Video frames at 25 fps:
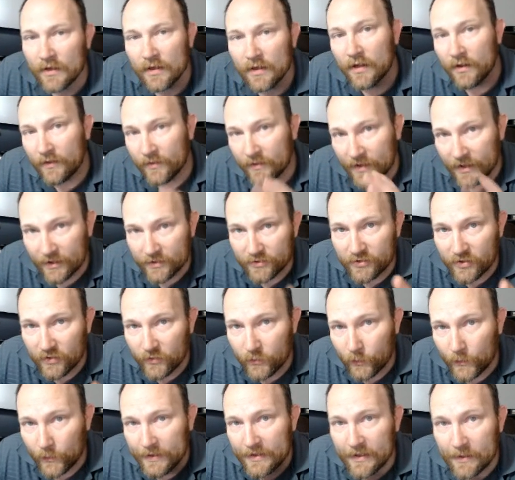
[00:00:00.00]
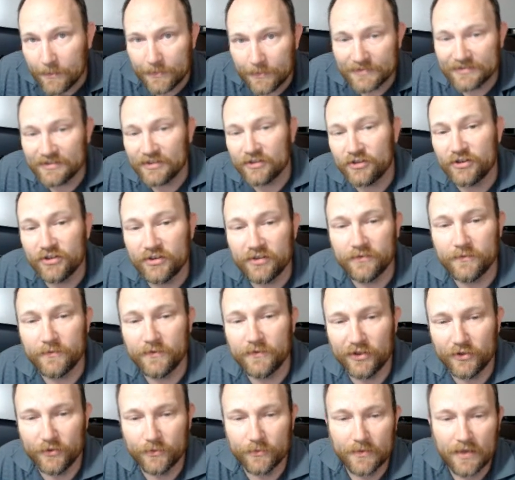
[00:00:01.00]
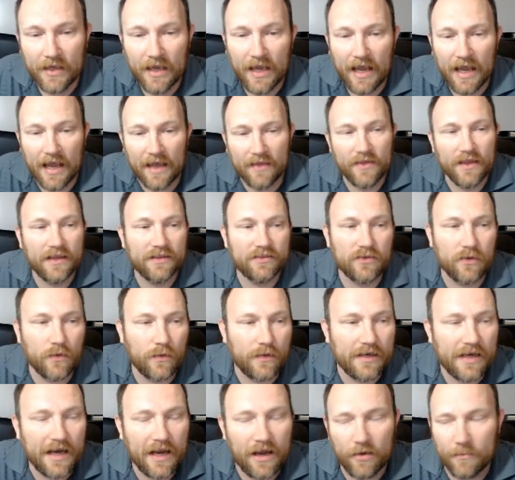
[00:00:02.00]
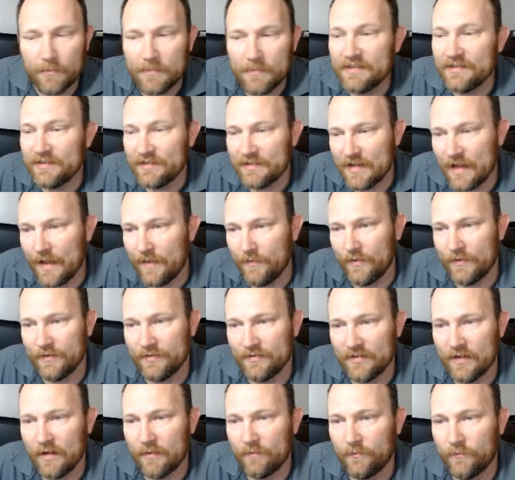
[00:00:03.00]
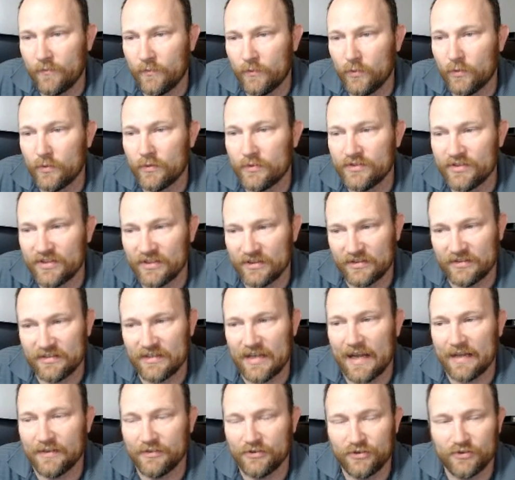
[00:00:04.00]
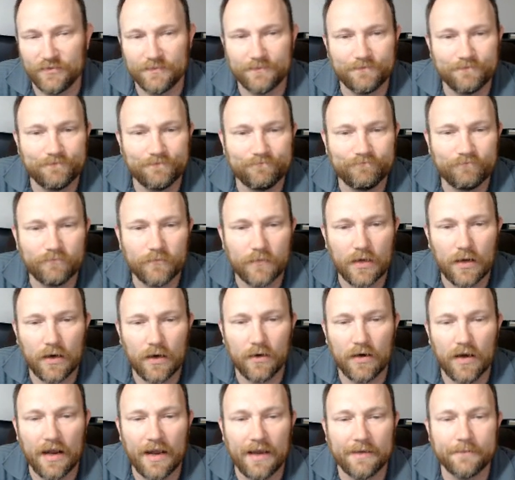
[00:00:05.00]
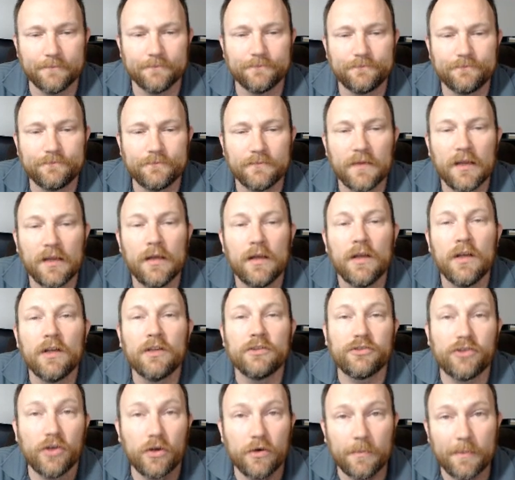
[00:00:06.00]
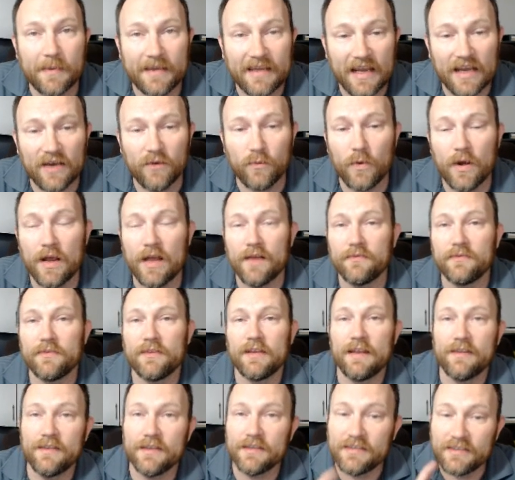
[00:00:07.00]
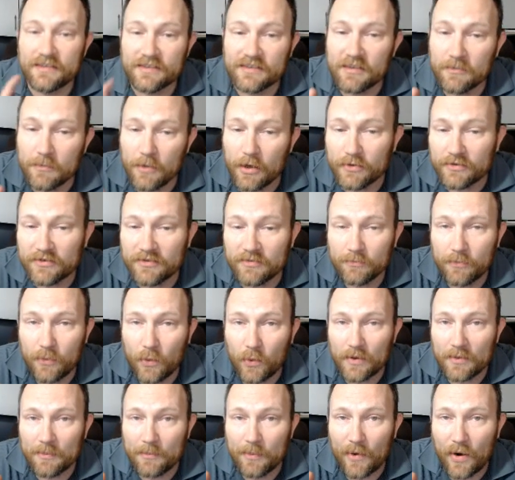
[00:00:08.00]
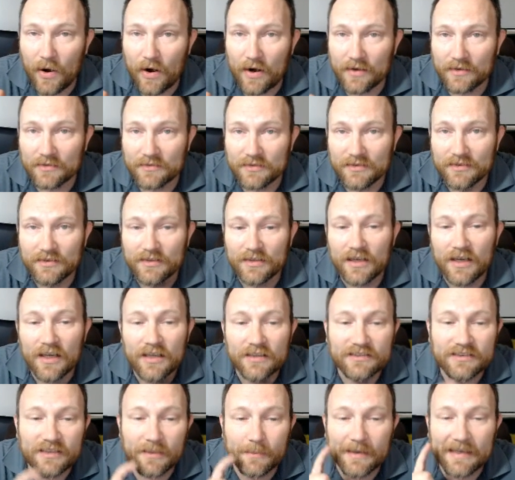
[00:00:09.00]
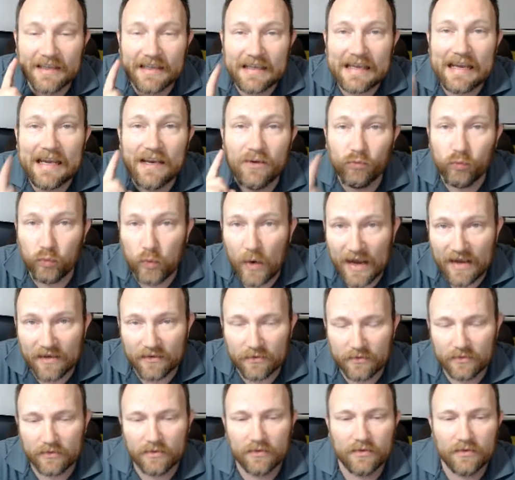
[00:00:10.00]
There's the three D position and view, and that's going to help me set this up for success, all right? So to begin with, and this is the most important part, to begin with,